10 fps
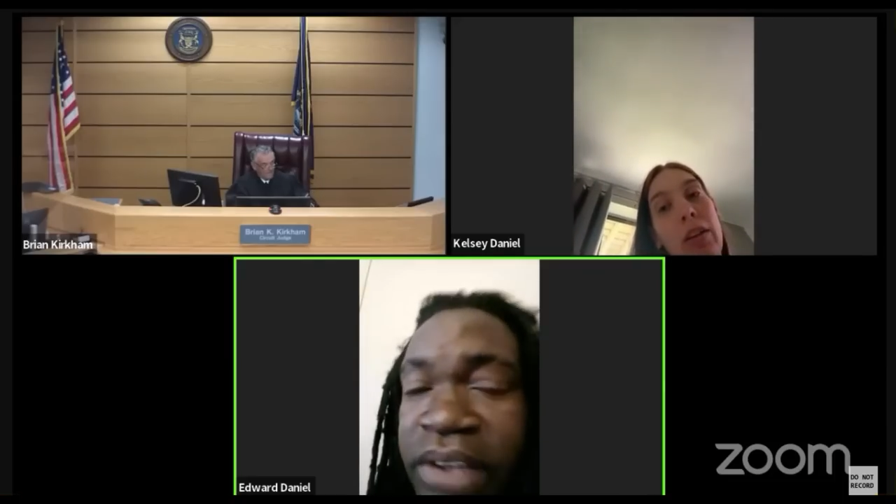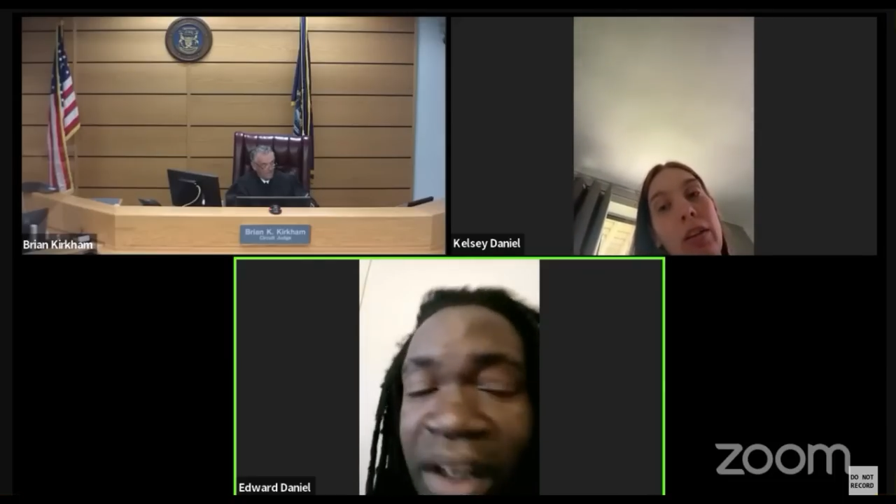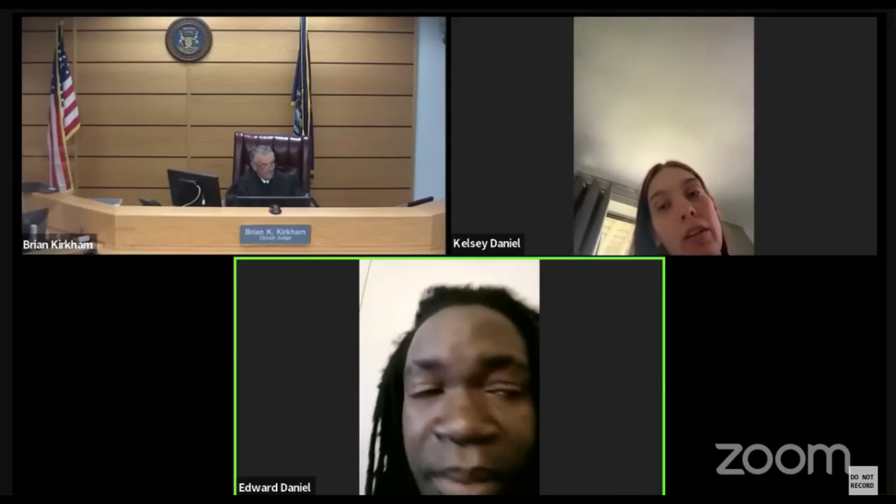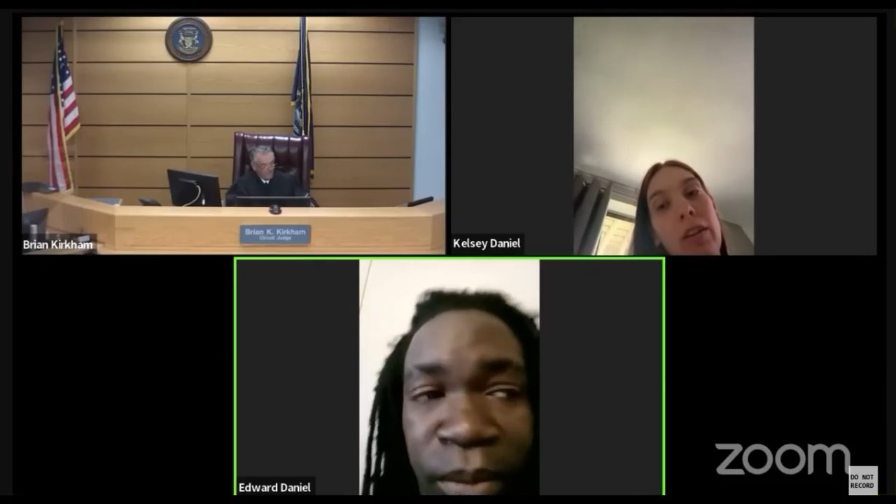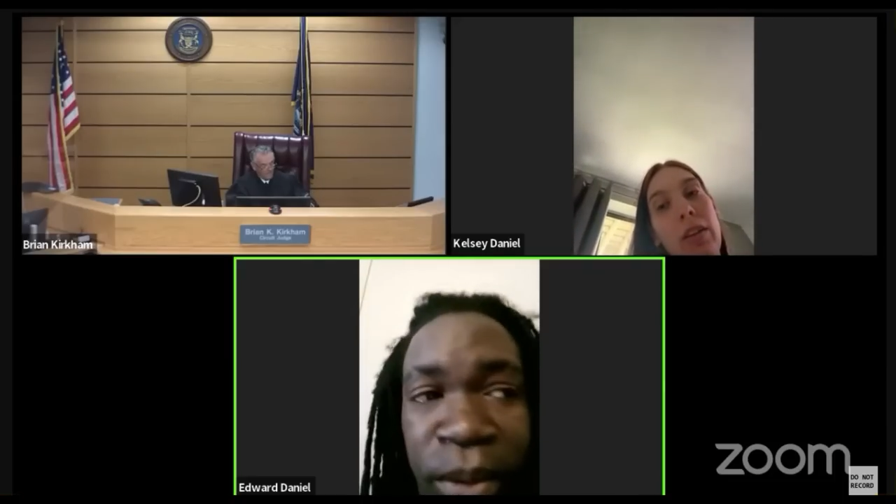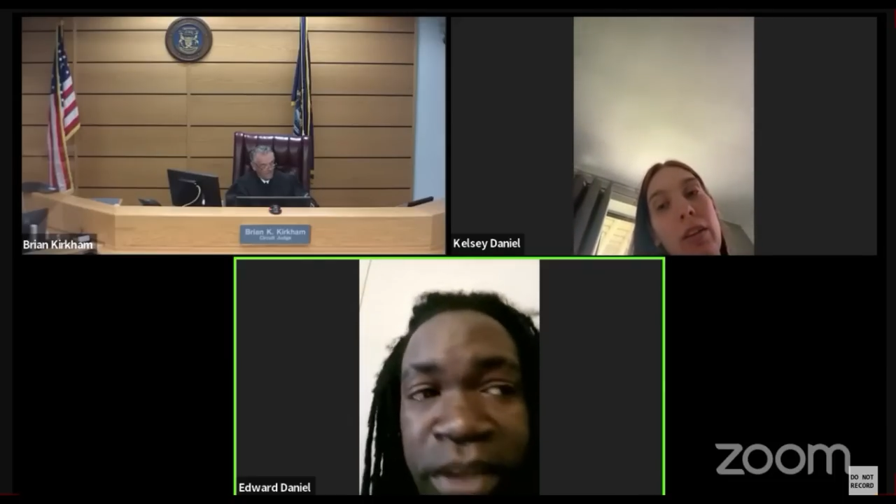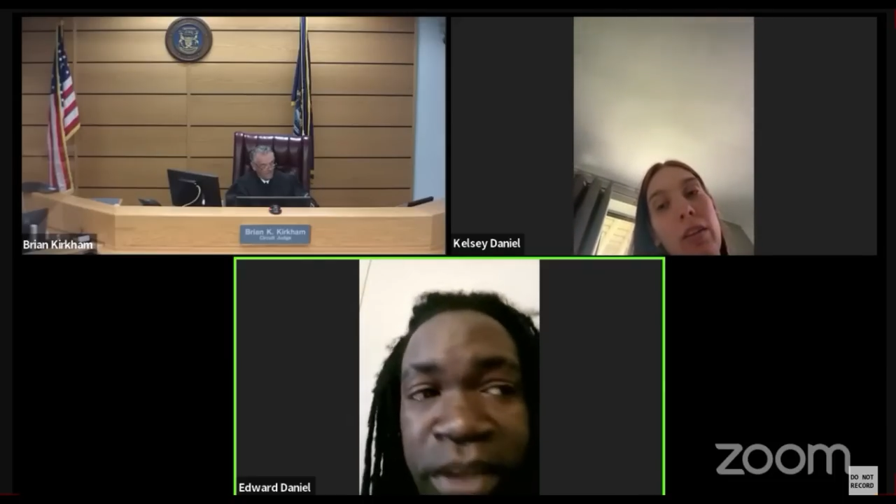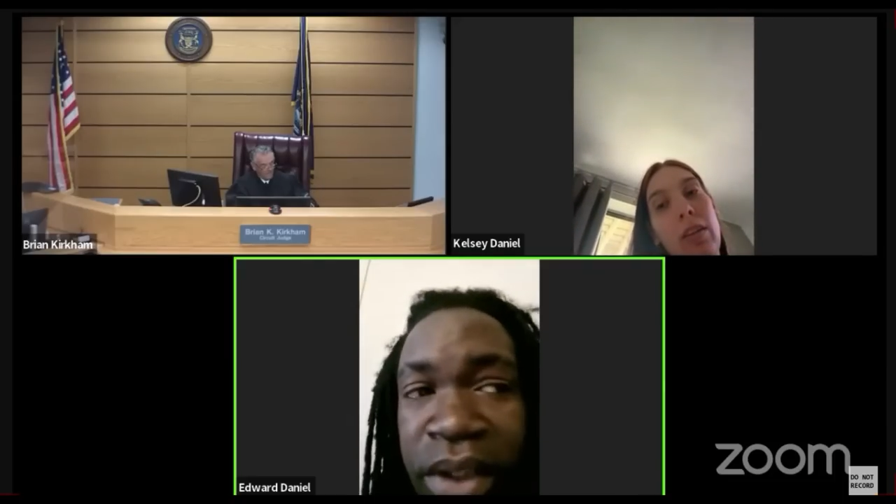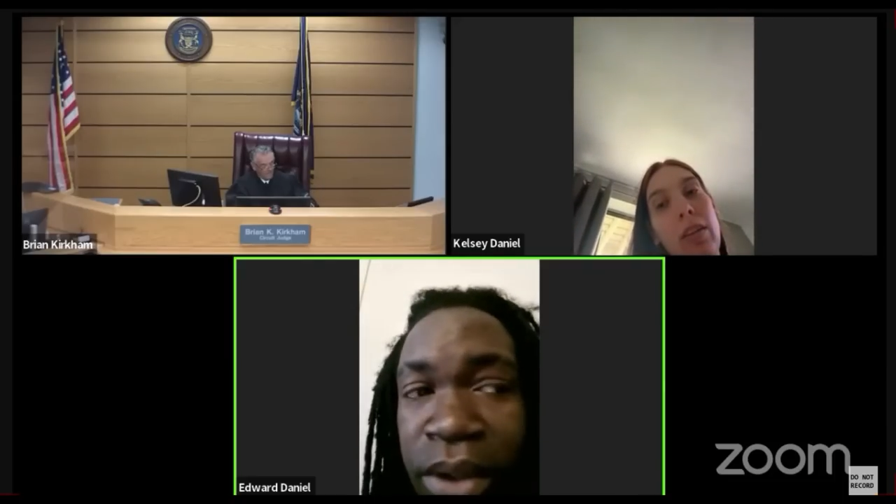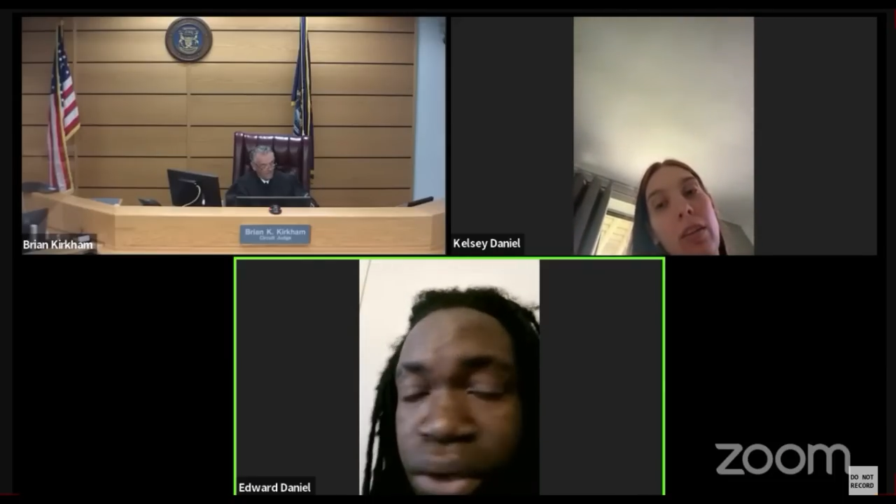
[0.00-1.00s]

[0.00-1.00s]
I've been raising our